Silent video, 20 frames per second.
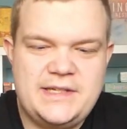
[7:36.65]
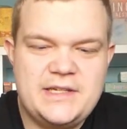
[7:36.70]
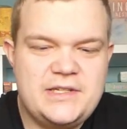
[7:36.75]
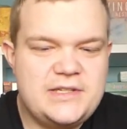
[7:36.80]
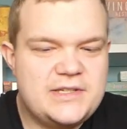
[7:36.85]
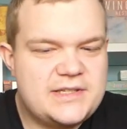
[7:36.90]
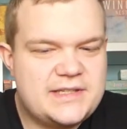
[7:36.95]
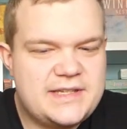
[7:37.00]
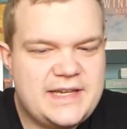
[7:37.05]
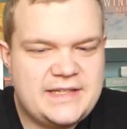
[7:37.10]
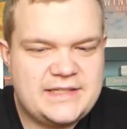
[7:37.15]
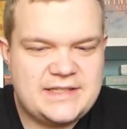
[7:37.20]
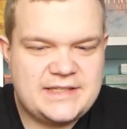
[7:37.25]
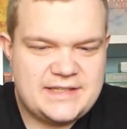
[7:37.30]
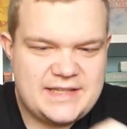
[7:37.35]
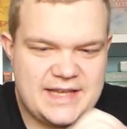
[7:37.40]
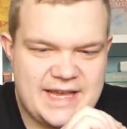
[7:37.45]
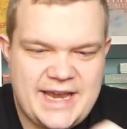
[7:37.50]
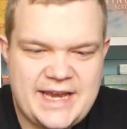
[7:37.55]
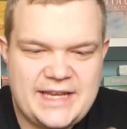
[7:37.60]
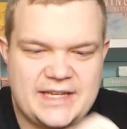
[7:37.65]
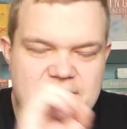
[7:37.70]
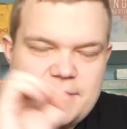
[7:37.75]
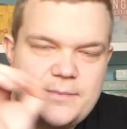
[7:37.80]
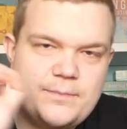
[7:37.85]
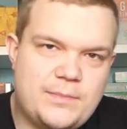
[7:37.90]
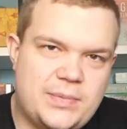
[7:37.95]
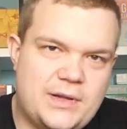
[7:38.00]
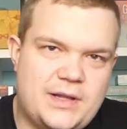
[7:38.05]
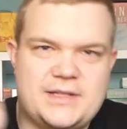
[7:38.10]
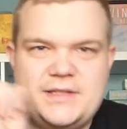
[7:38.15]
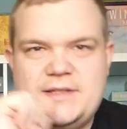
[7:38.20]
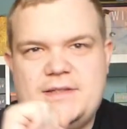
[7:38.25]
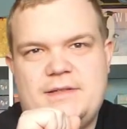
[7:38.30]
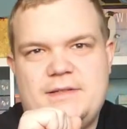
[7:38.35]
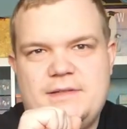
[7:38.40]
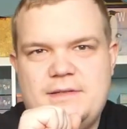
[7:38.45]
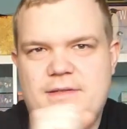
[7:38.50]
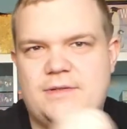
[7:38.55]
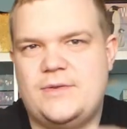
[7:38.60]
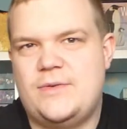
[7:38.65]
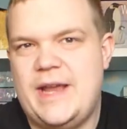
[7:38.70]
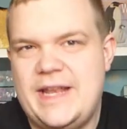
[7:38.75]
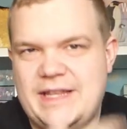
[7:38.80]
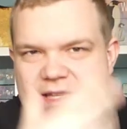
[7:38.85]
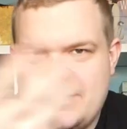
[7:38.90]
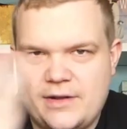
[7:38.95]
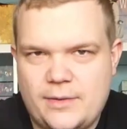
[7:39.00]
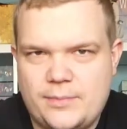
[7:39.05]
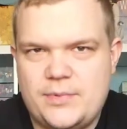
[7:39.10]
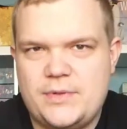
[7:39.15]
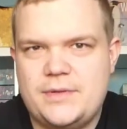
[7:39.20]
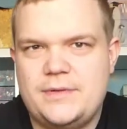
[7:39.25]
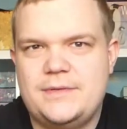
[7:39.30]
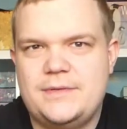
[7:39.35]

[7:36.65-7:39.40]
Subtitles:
Here it just says 8+, so 8 and up.